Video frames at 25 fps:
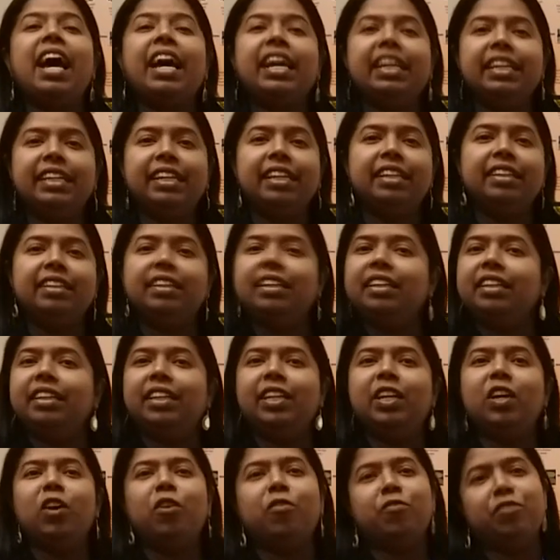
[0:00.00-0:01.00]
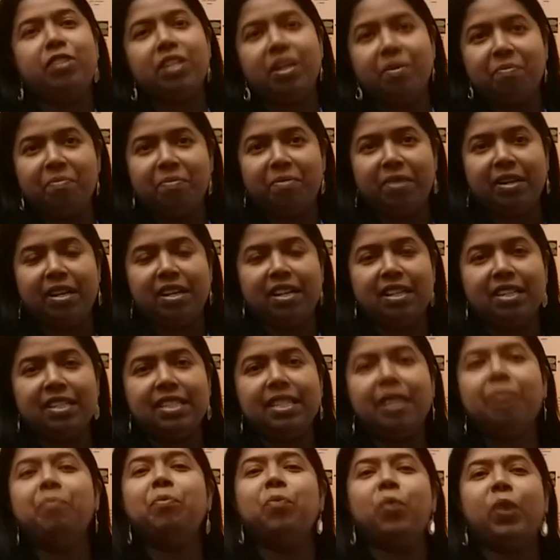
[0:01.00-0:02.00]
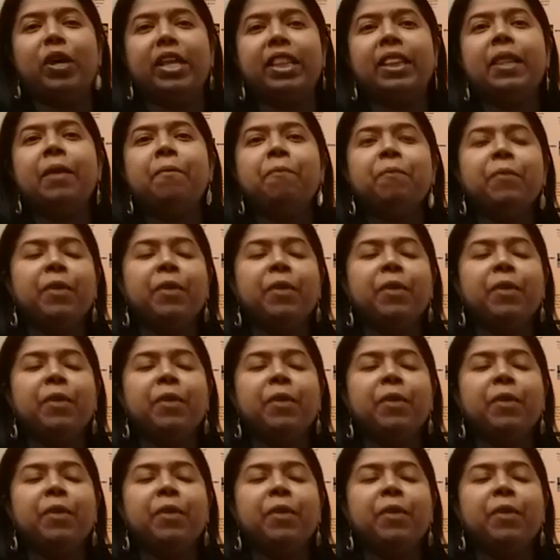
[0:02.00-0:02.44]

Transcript: identity of someone.